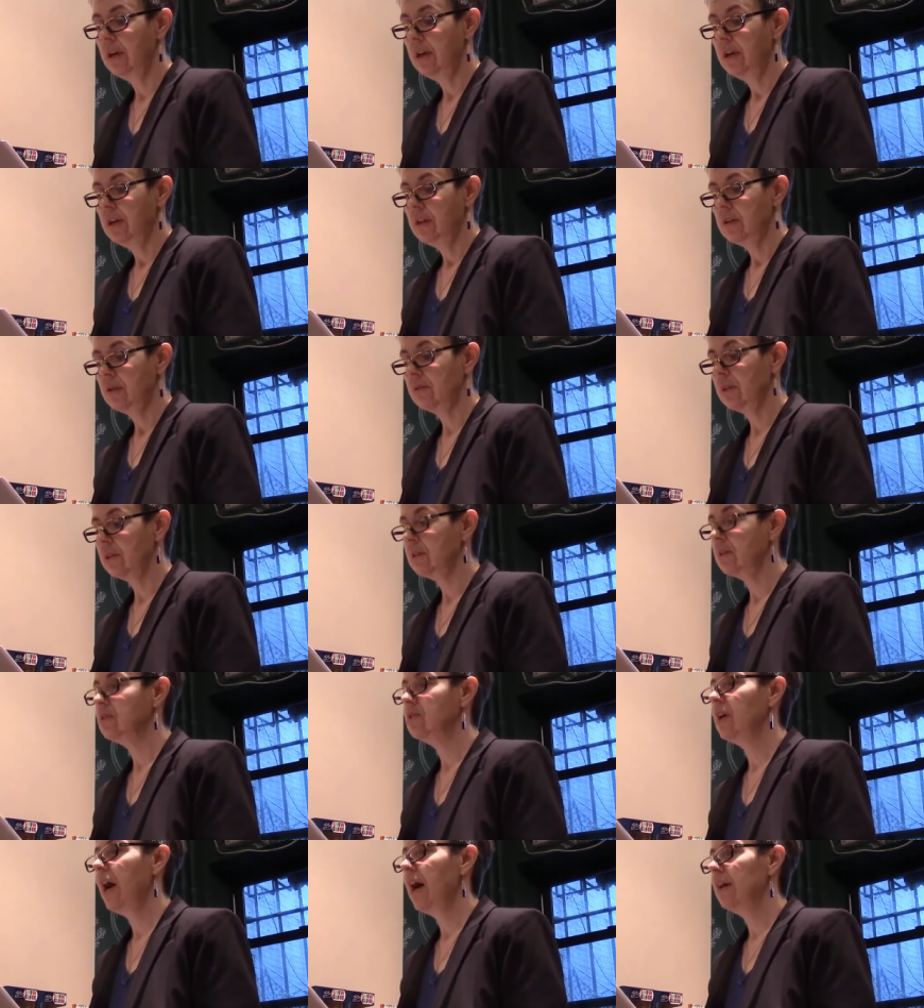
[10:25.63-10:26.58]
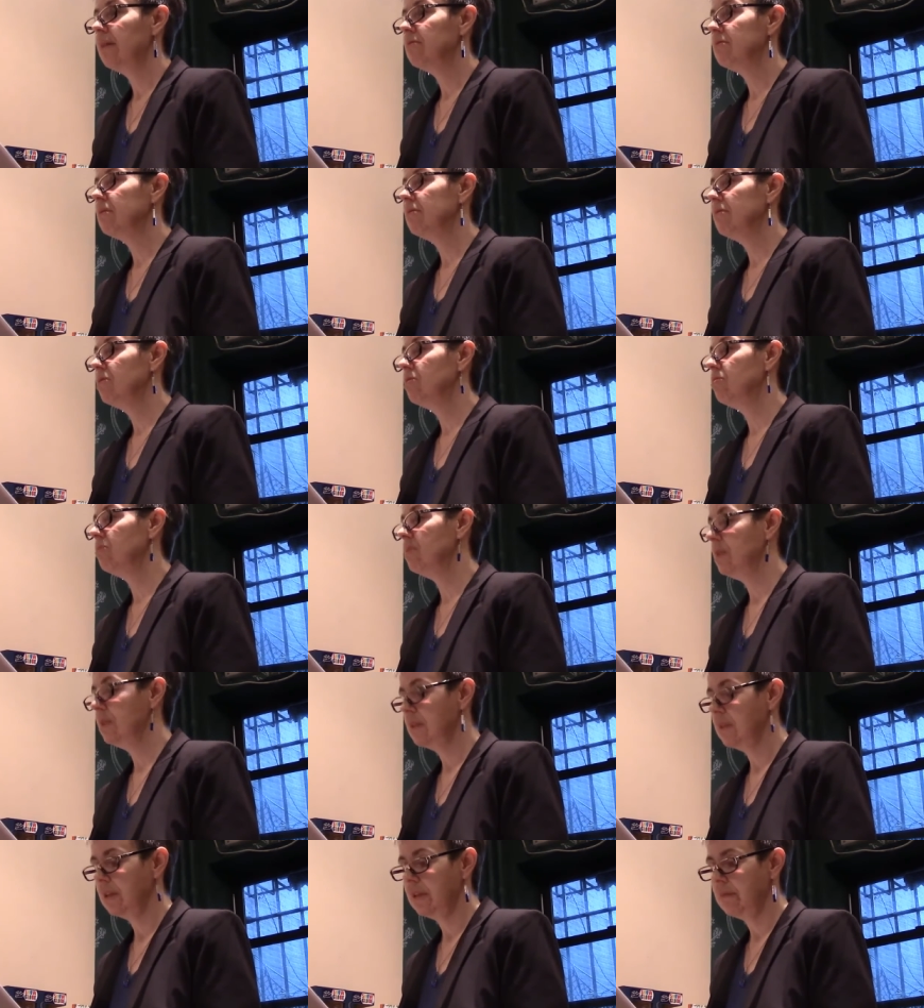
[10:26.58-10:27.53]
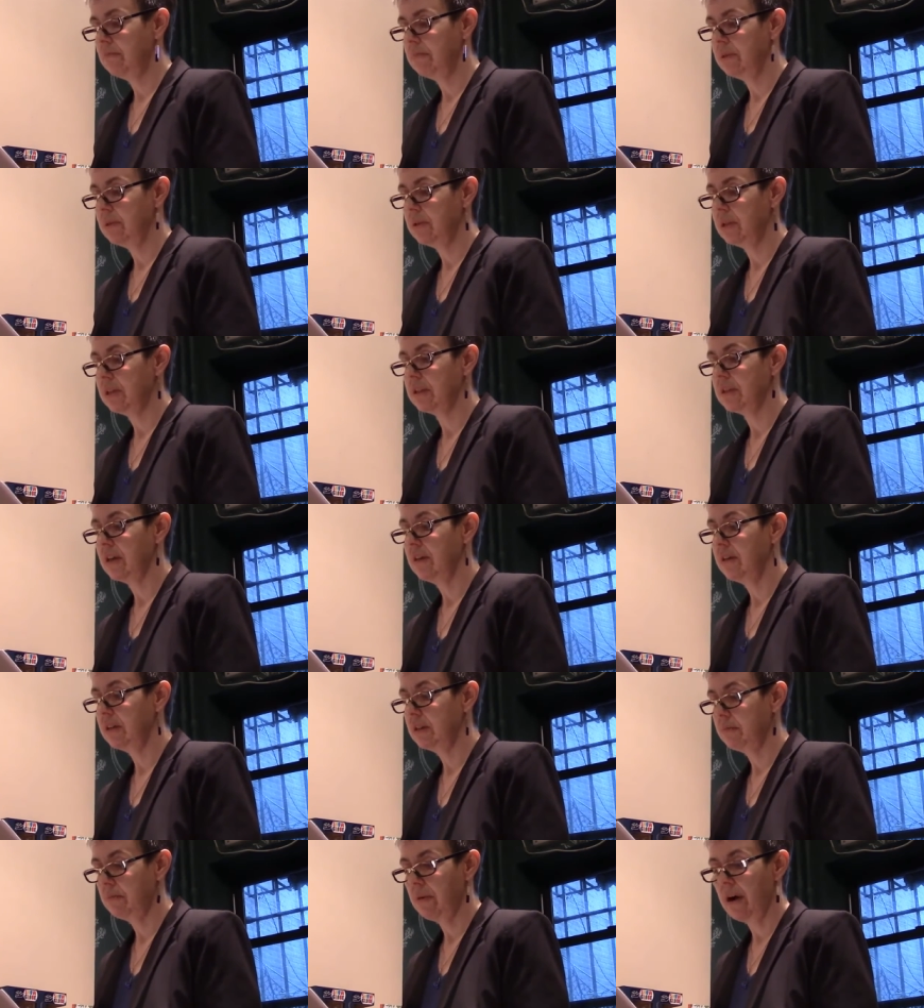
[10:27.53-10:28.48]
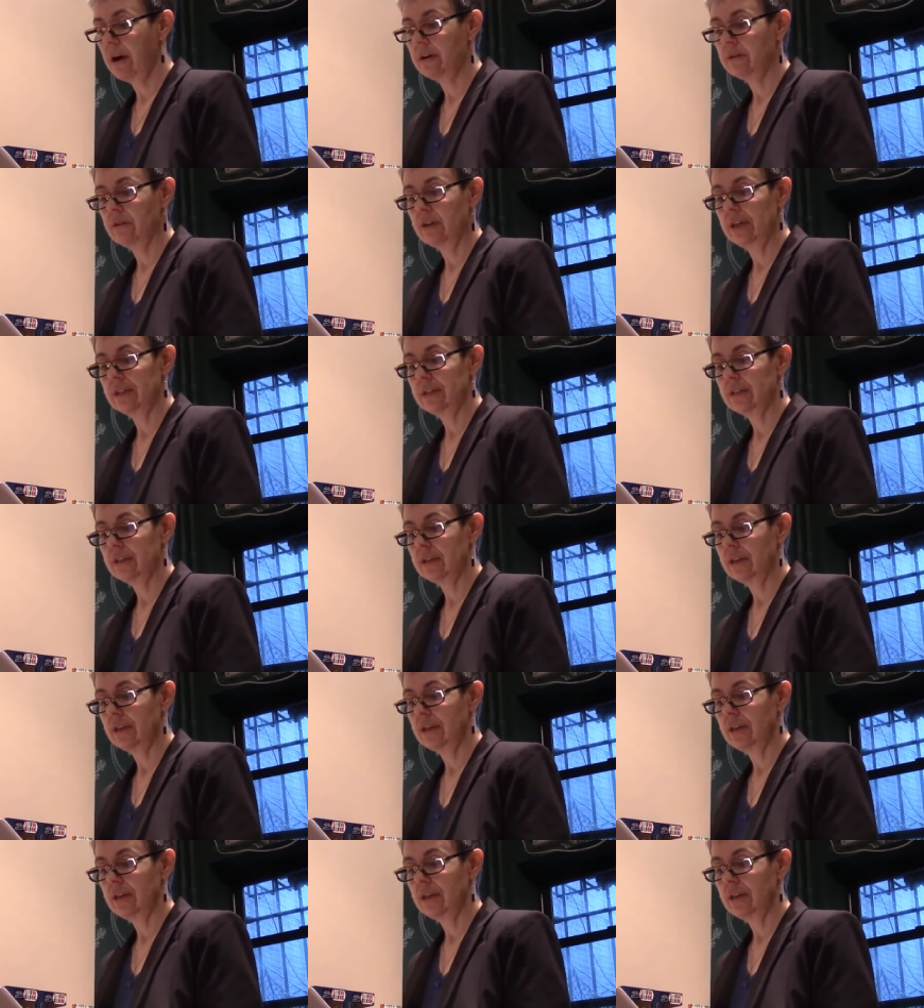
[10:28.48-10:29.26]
so that the shadows of the trees and the buildings hid his progress.